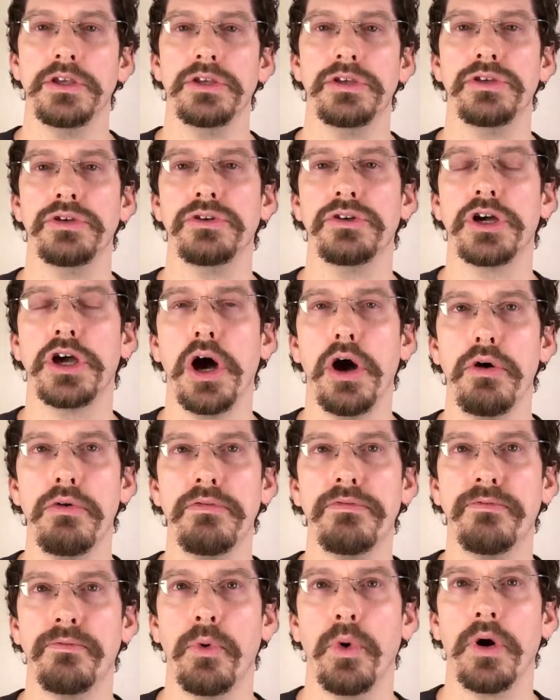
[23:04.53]
You go
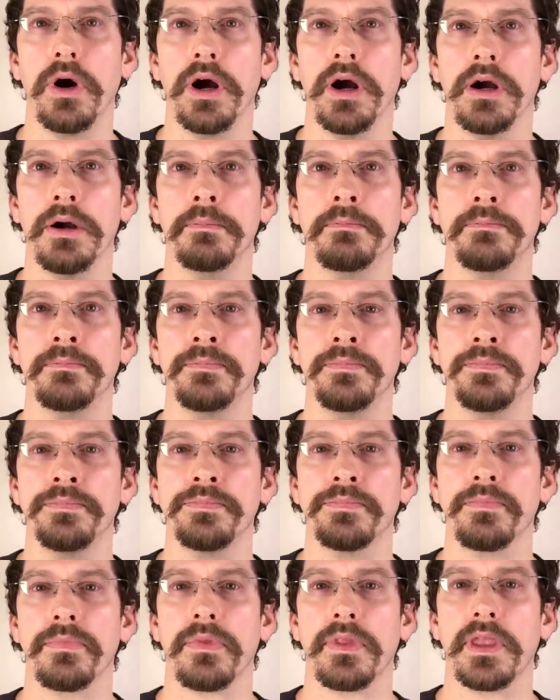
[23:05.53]
for
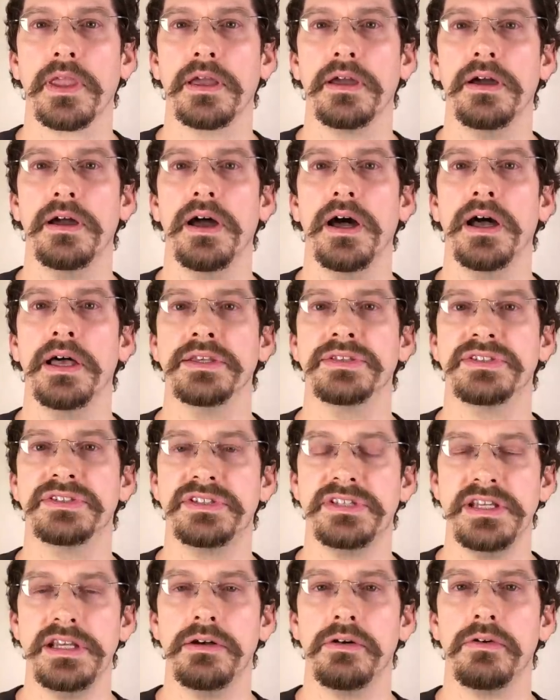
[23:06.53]
a
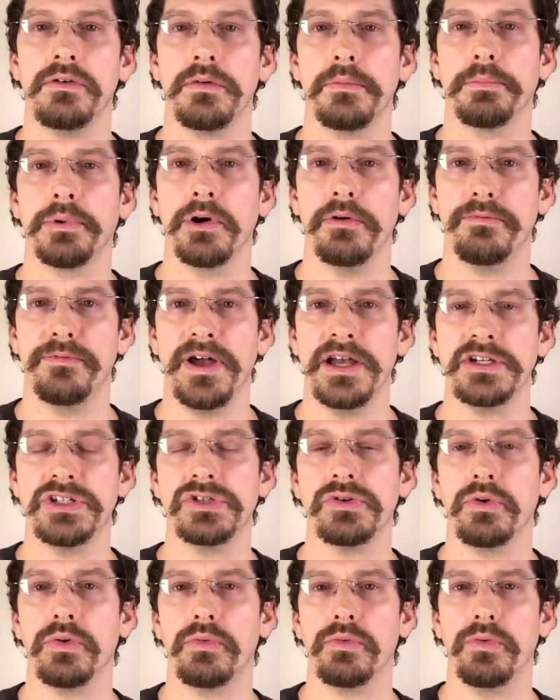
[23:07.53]
steel
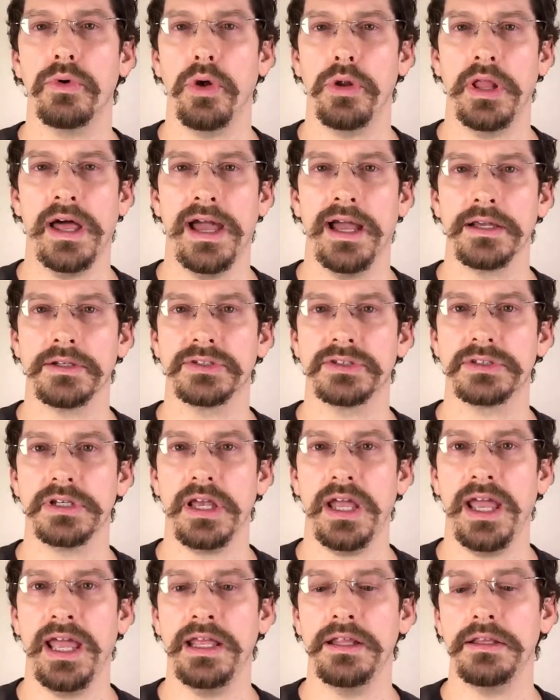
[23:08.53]
professional Rolex
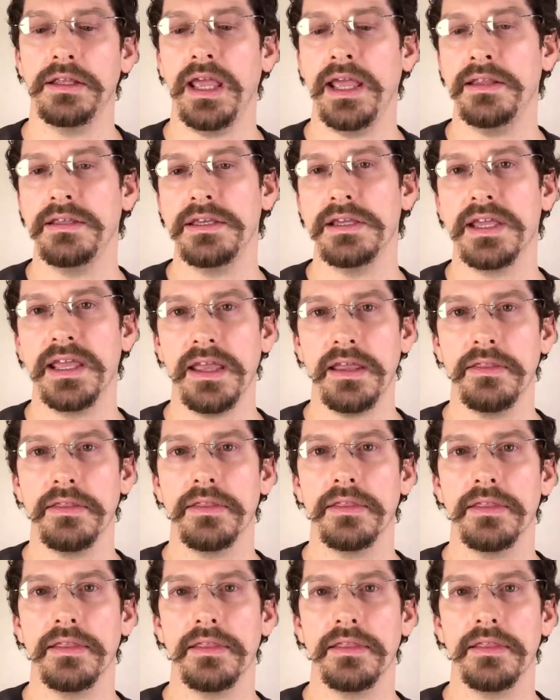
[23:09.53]
and you get
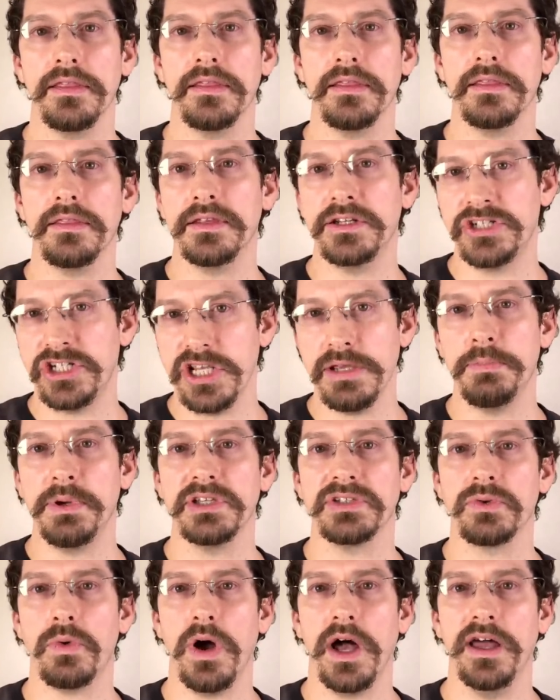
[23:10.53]
the
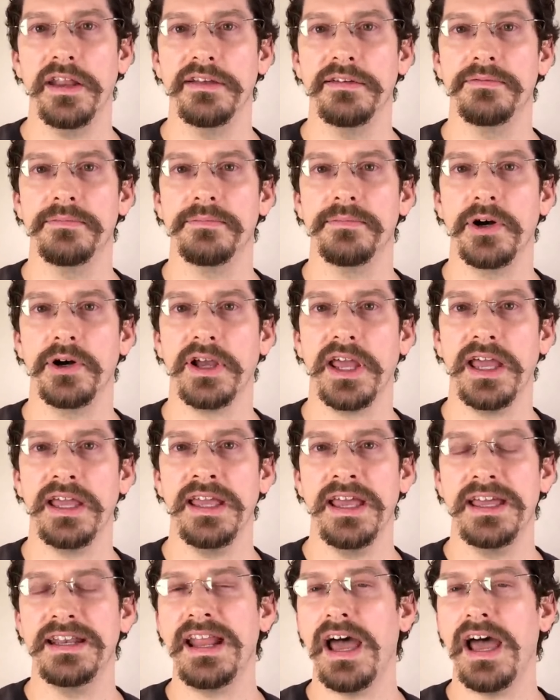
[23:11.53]
cheapest one, okay?